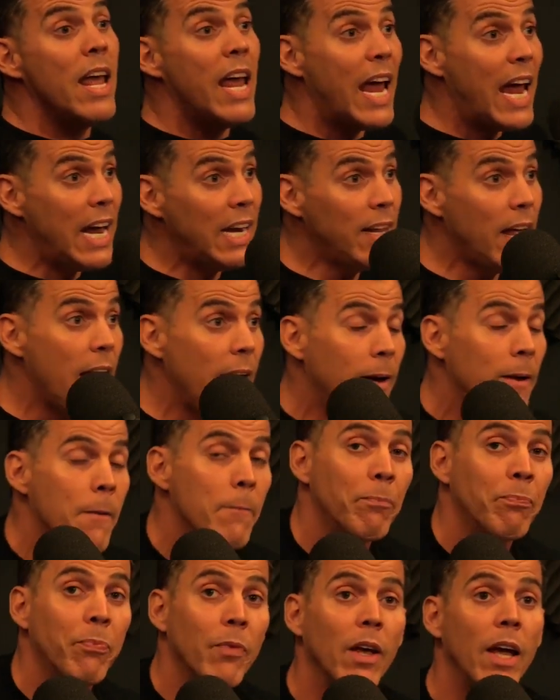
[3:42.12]
and
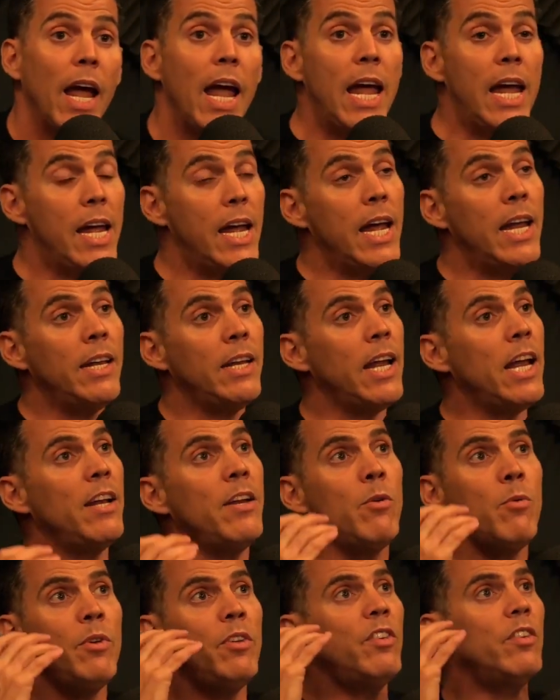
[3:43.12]
and
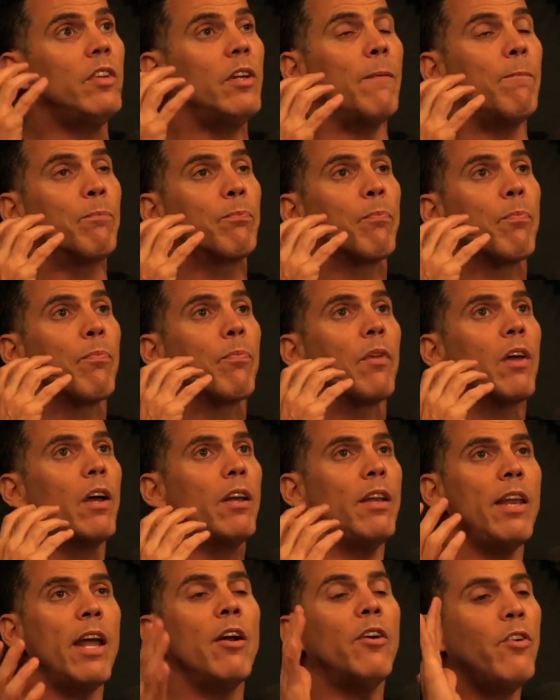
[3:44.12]
it was.
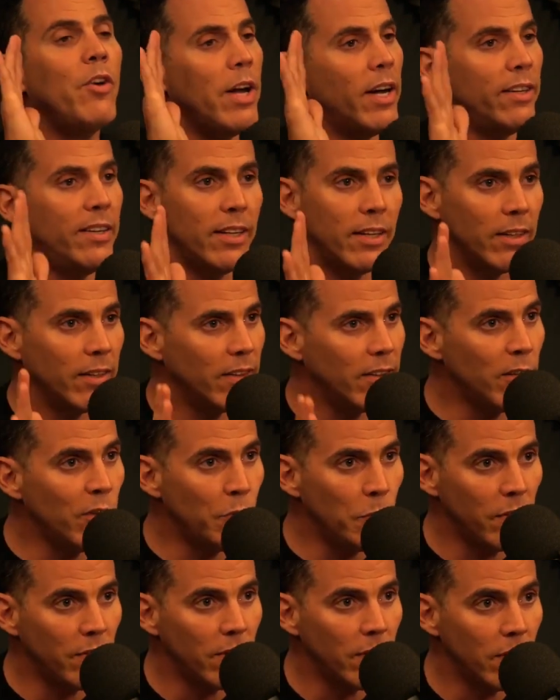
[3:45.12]
Now, granted, this
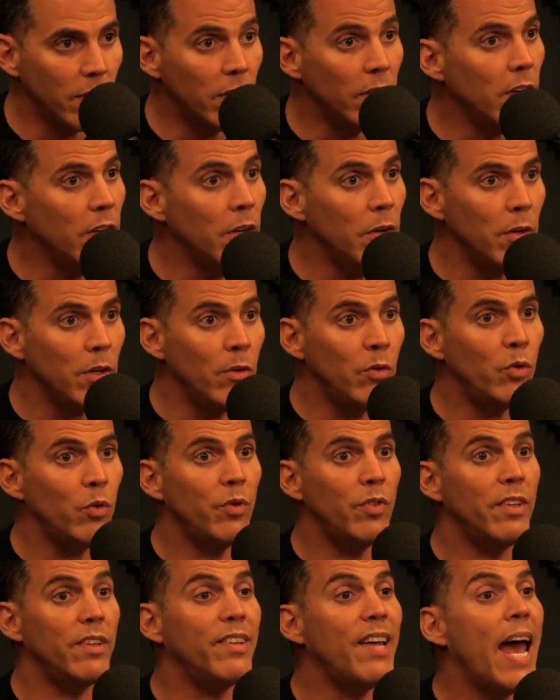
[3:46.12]
was
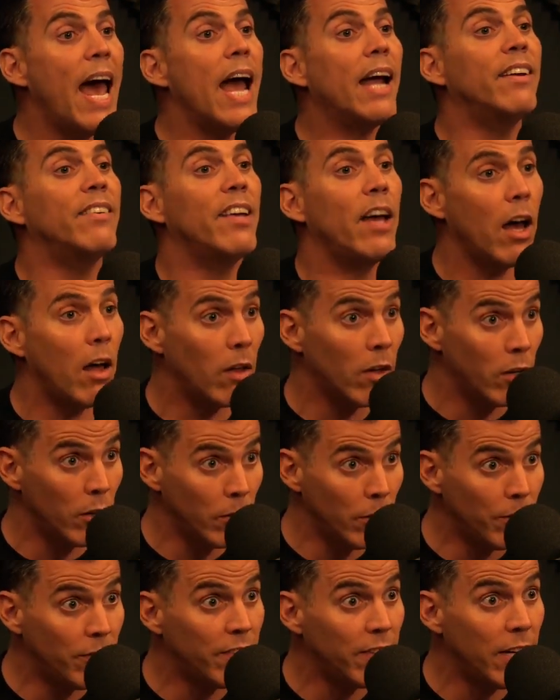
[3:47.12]
a tactile
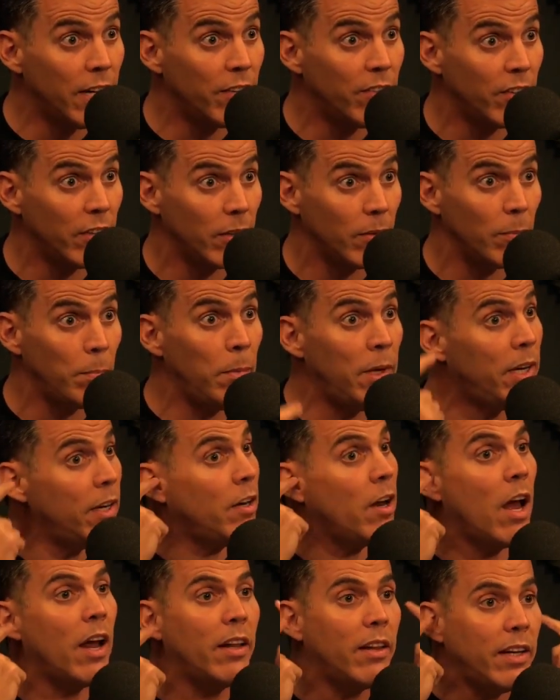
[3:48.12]
hallucination, meaning
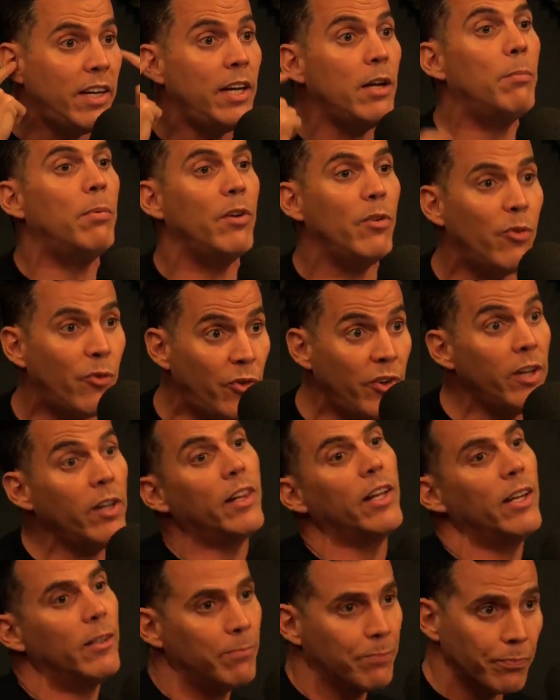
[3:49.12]
not like here, but you feel
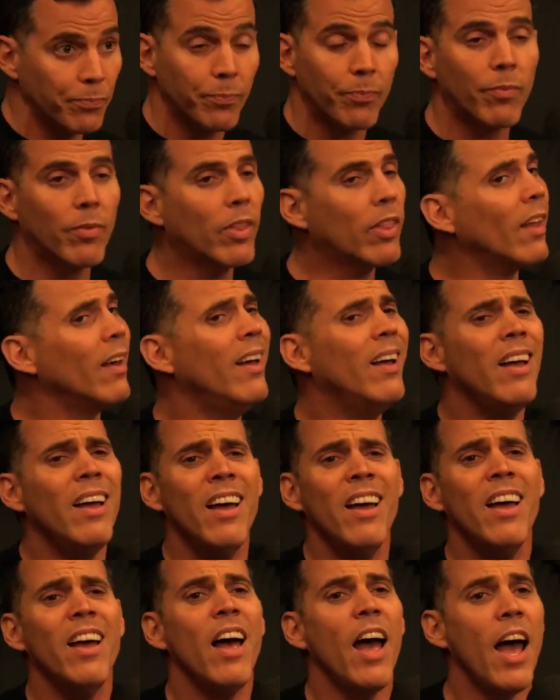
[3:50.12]
it.
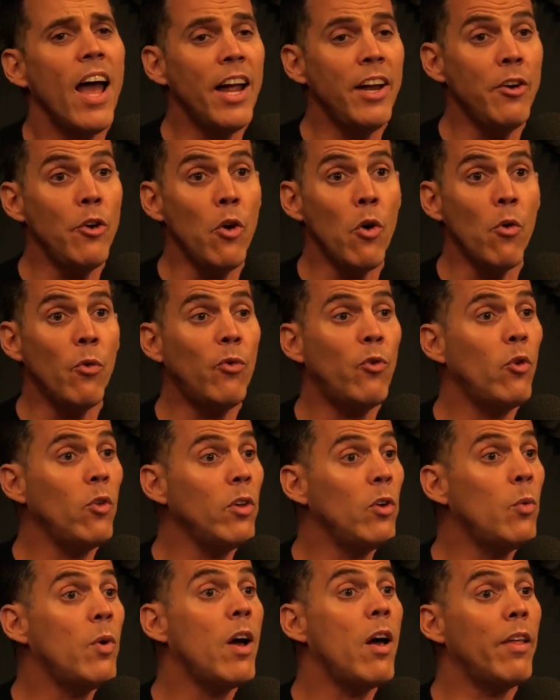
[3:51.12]
I know
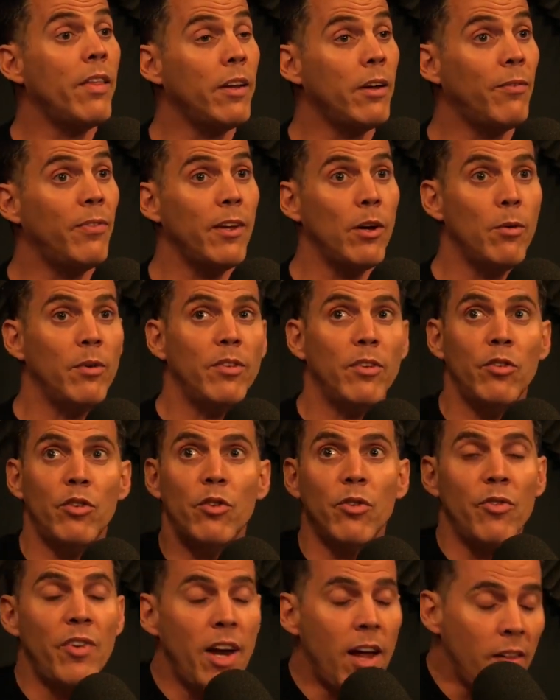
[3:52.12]
fully well that if there was a
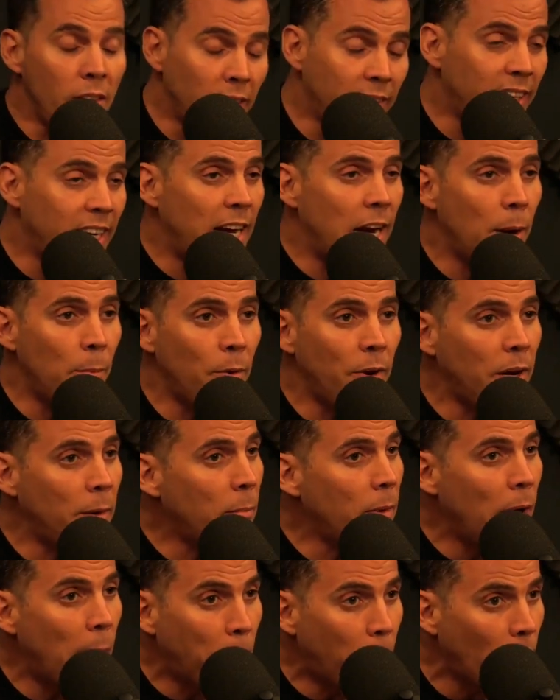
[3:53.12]
surveillance camera in
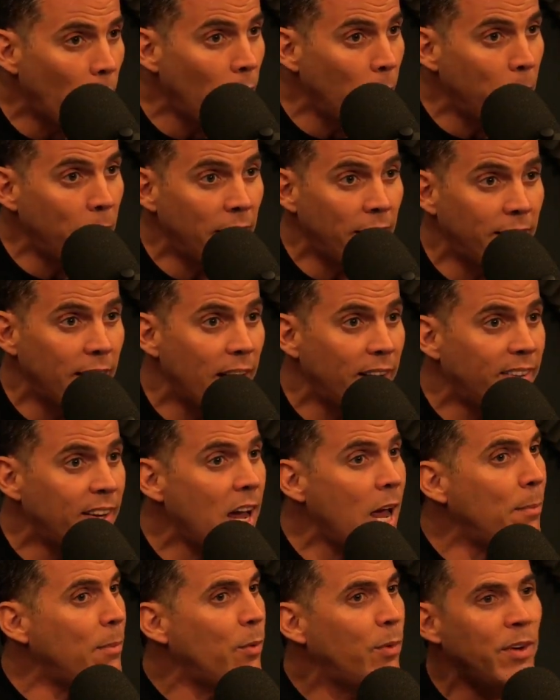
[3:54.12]
my apartment at that
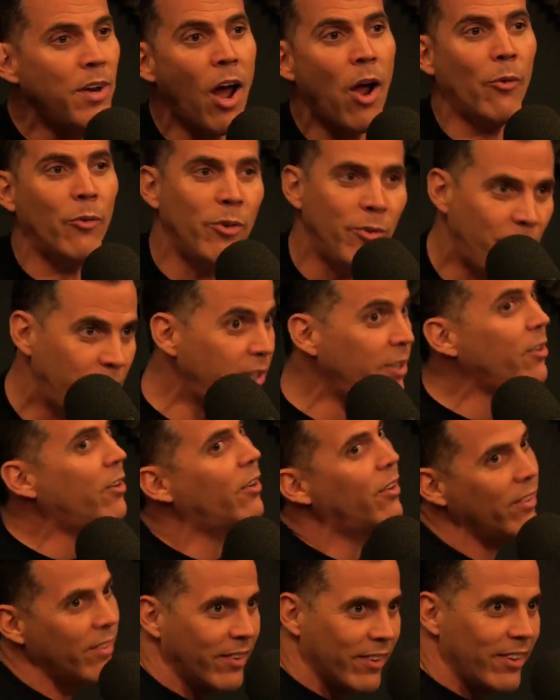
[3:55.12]
time, it would not
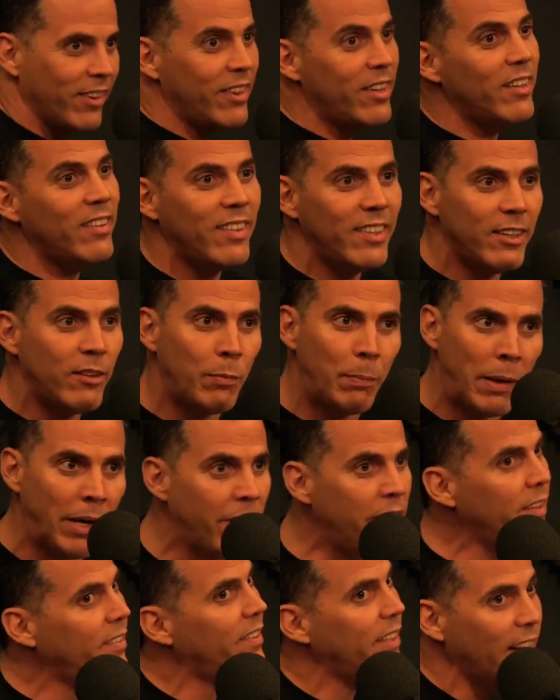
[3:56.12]
reveal this
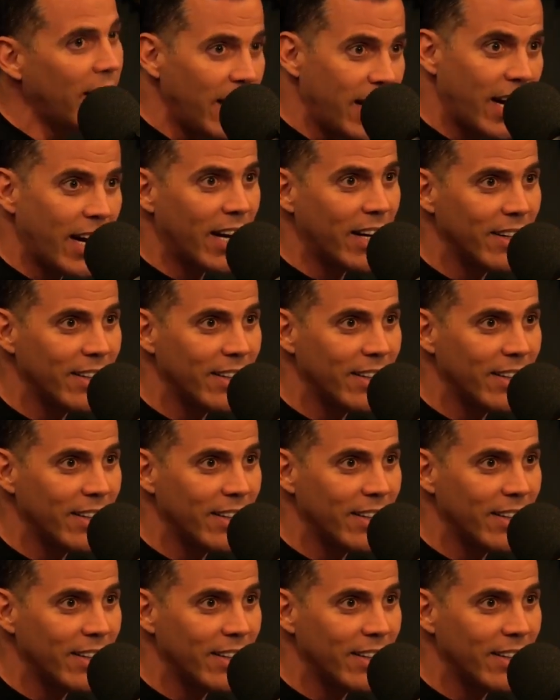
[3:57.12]
experience that I had.